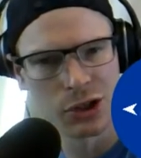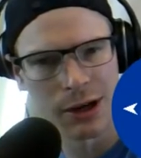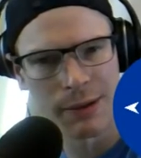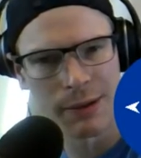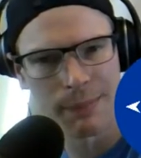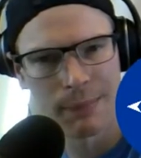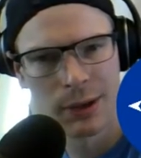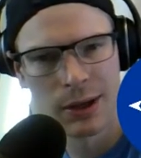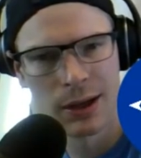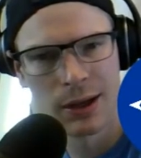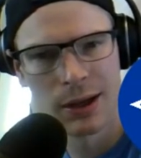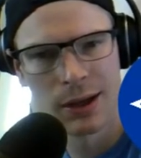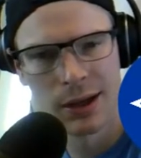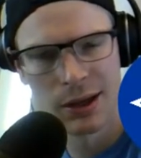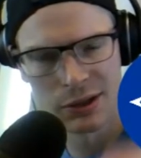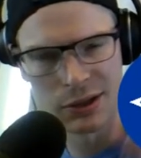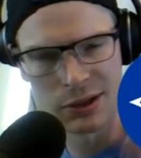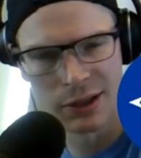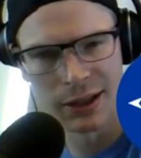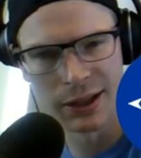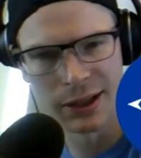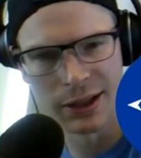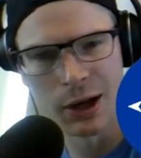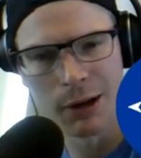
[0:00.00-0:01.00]
ship,
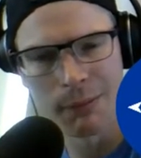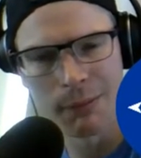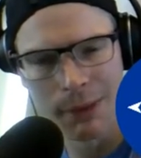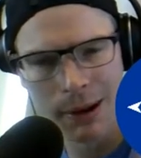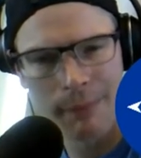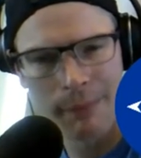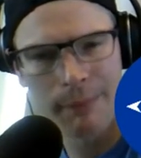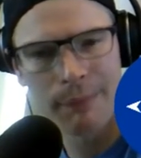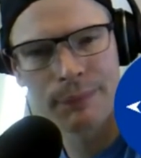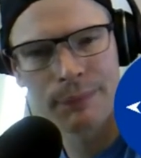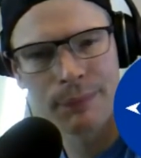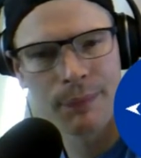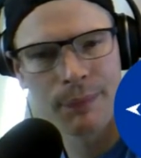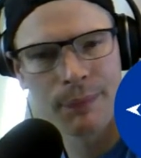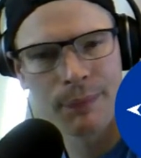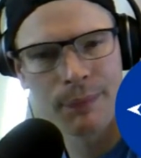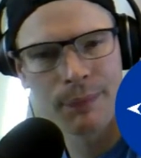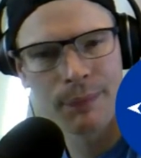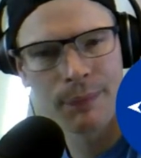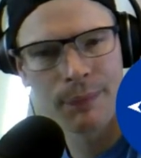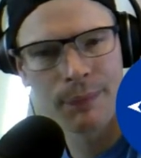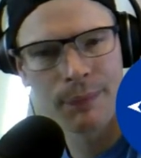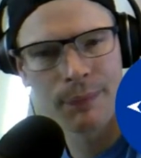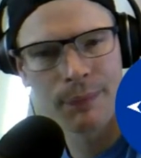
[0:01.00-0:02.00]
so they come up.
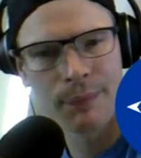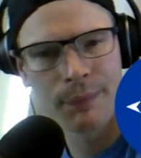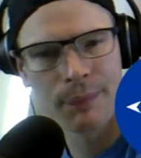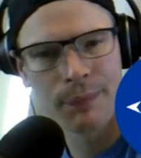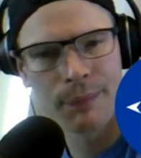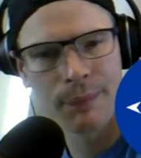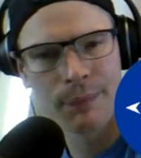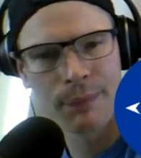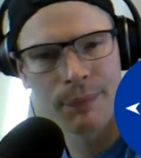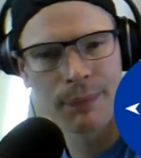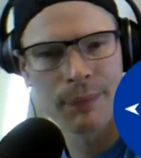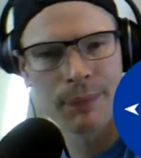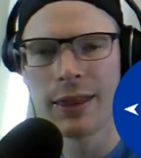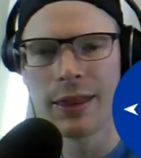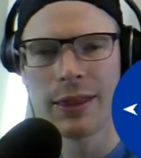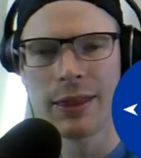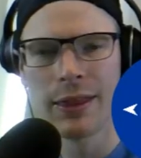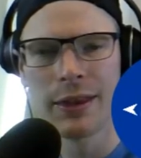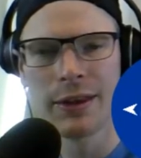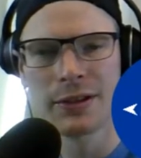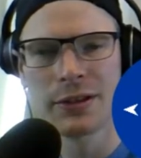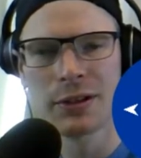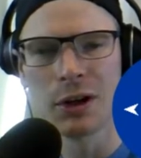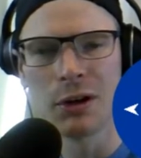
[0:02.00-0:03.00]

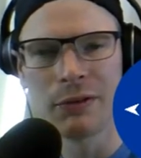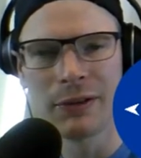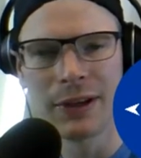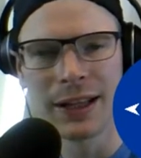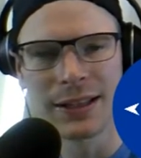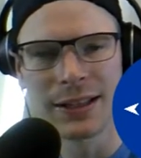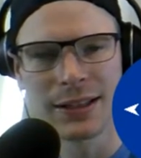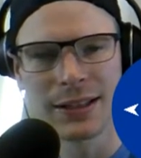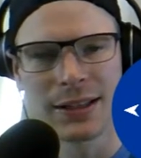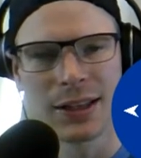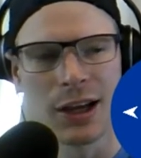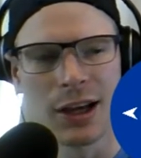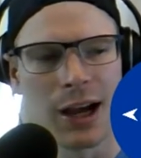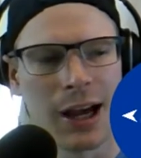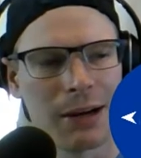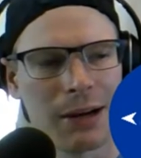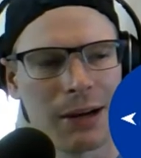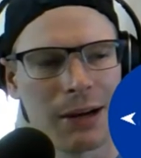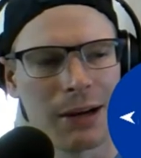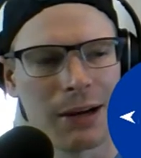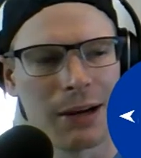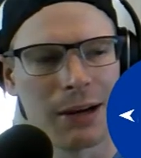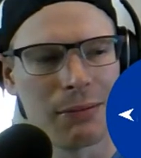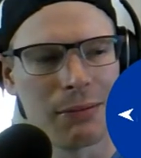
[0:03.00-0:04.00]
The Soviets
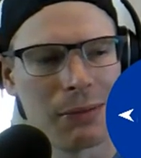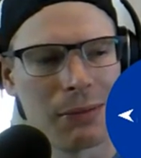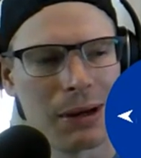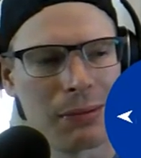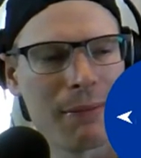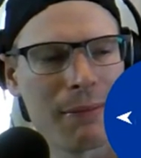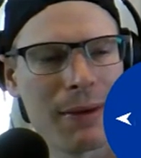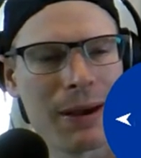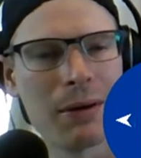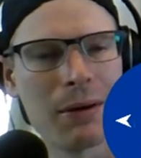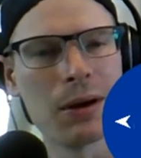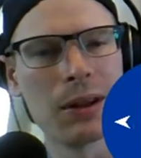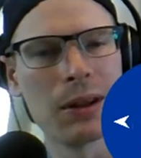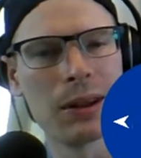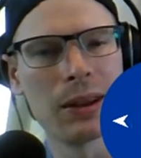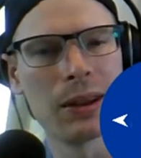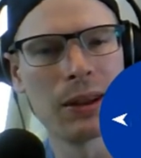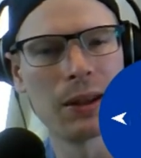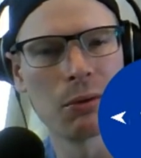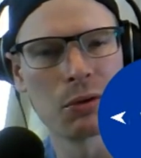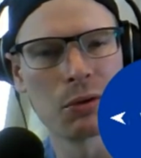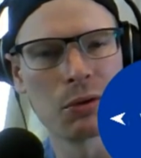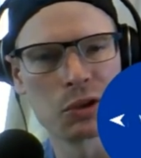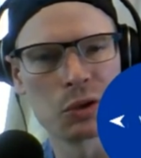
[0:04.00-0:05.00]
thought maybe that meant
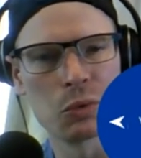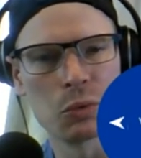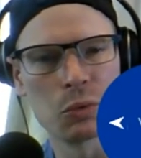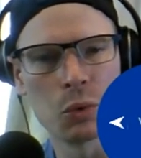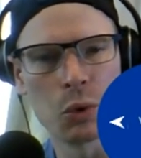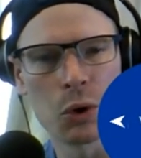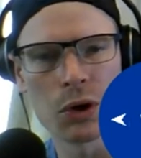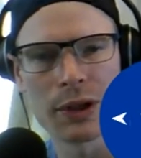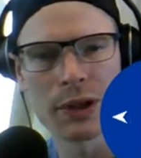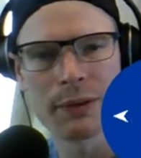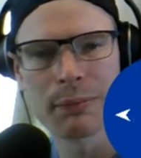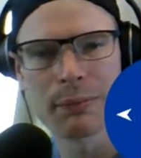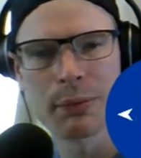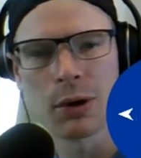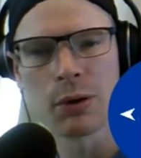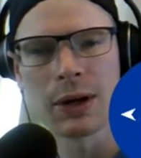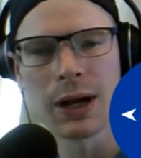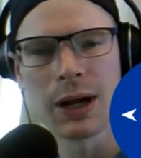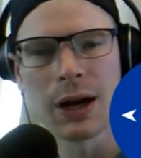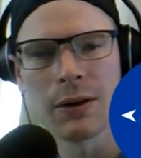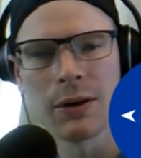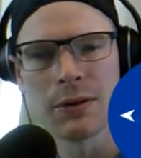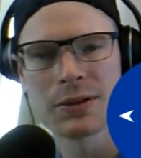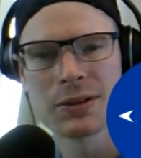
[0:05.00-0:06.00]
there was a war that
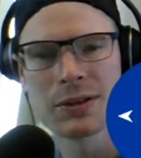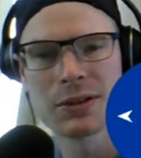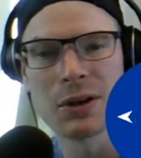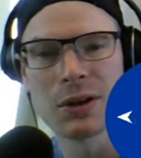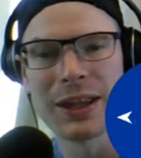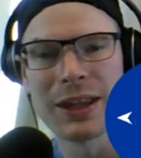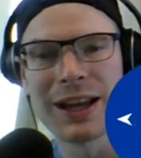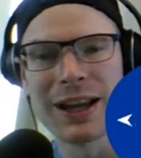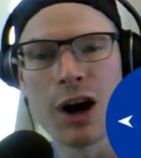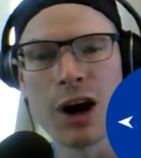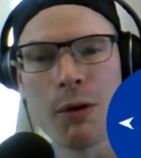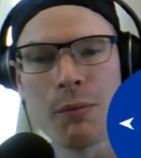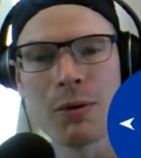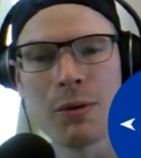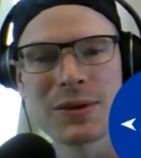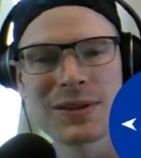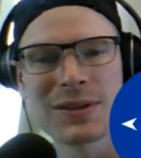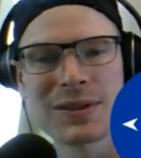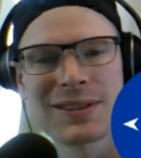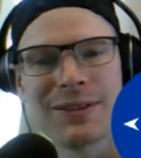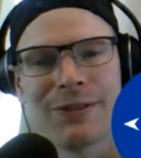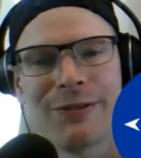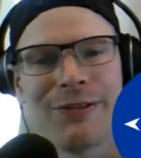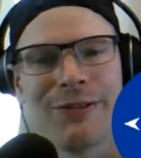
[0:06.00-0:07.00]
broke out, so they
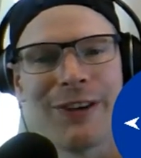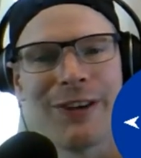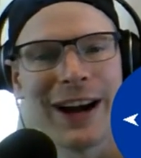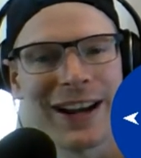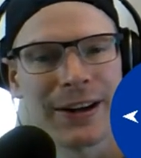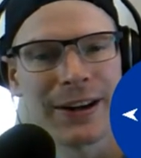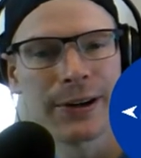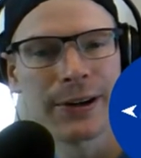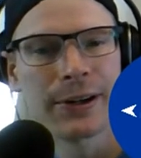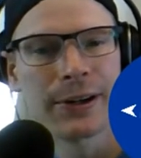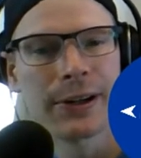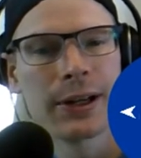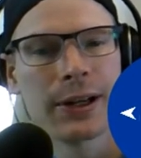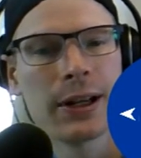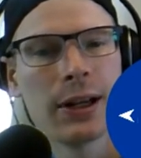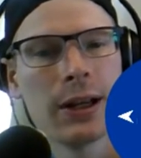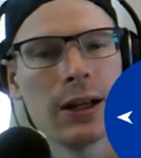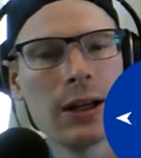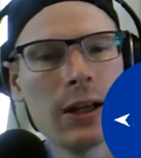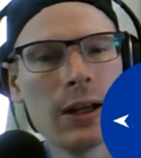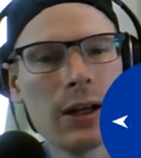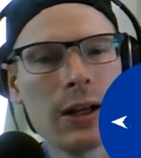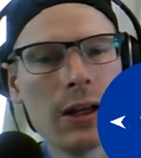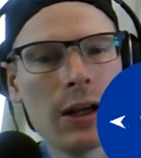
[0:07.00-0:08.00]
almost fired
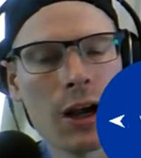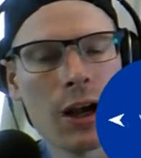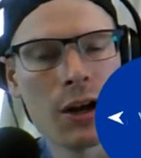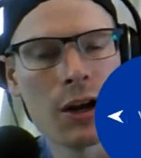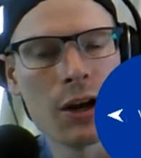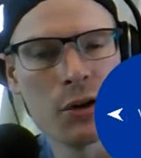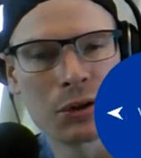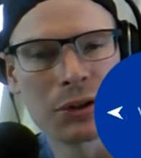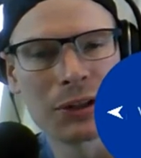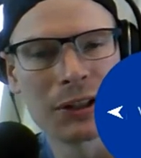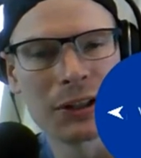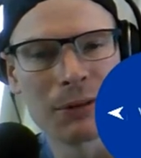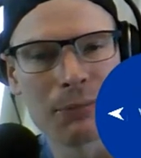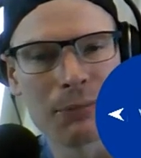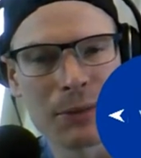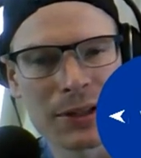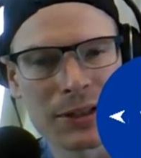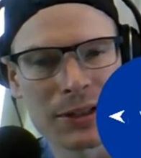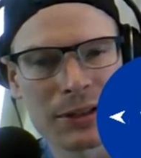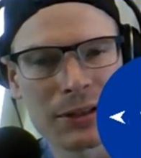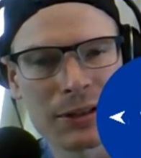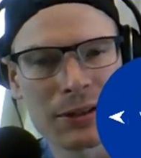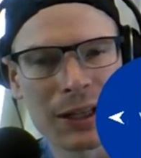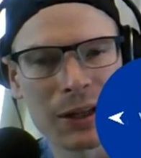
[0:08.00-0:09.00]
a nuclear
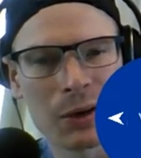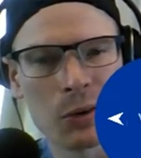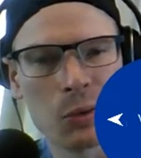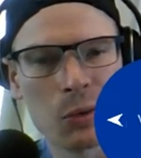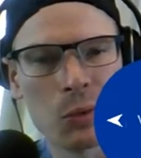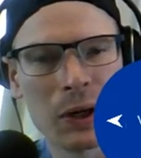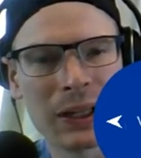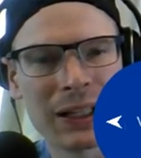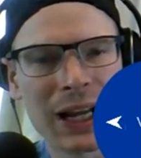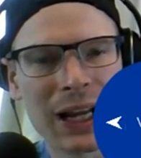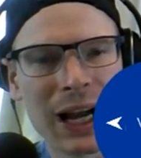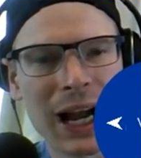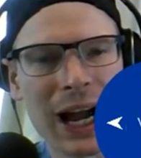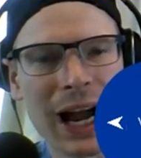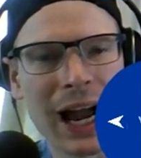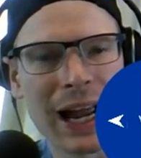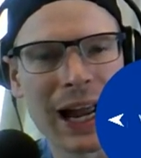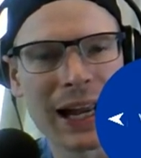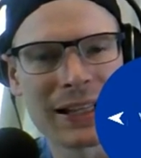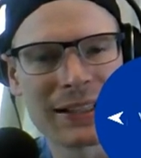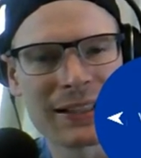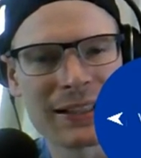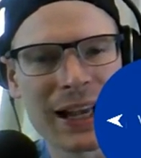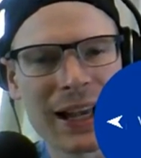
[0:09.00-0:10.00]
missile. Like one
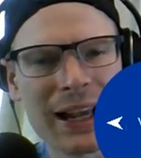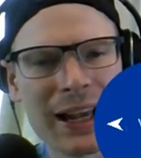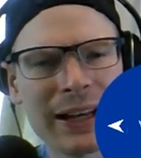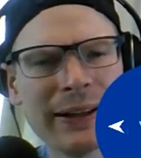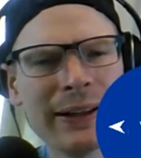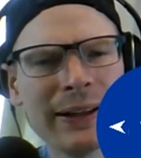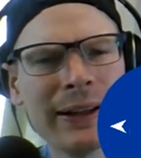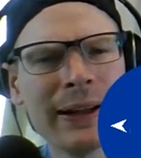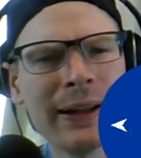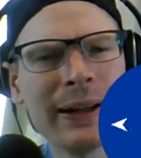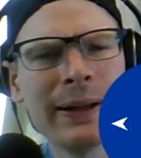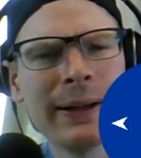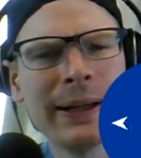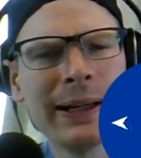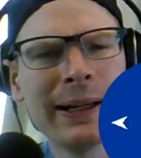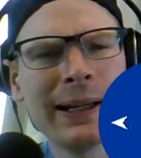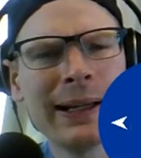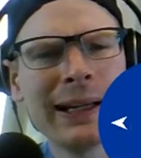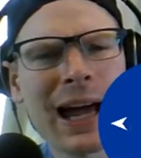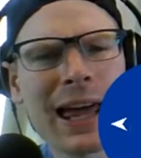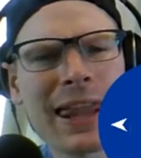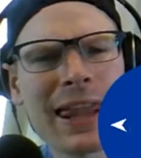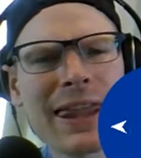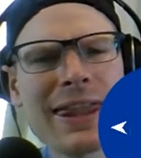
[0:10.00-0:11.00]
guy said,
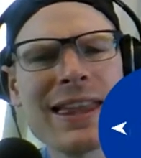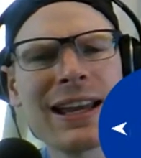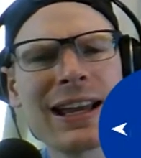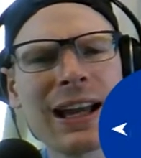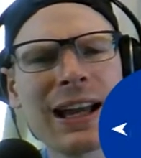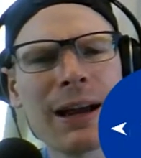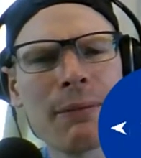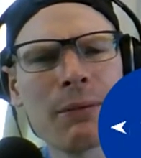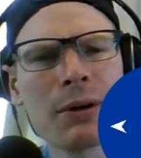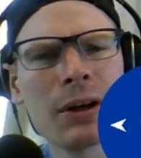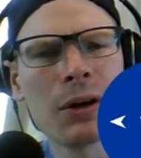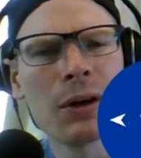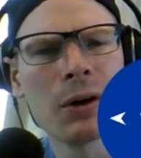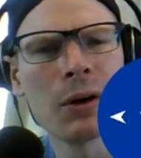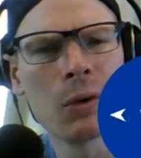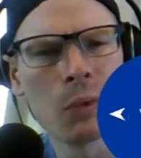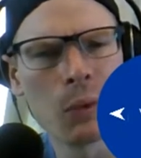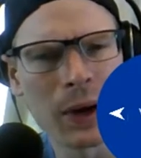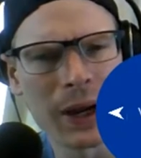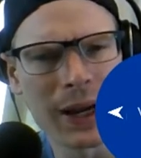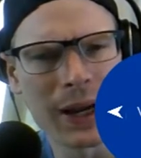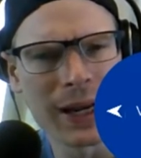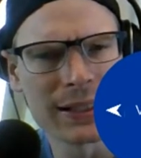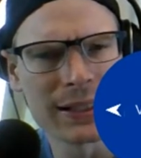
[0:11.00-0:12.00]
"I think I'm gonna
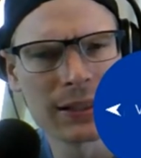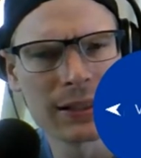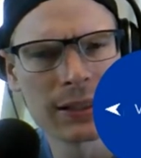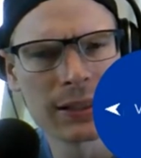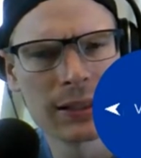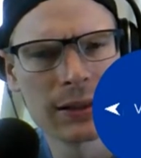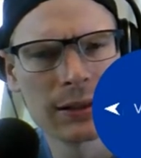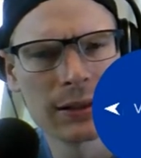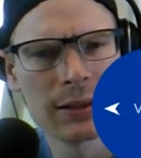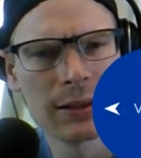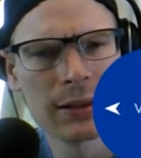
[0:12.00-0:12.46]
wait,"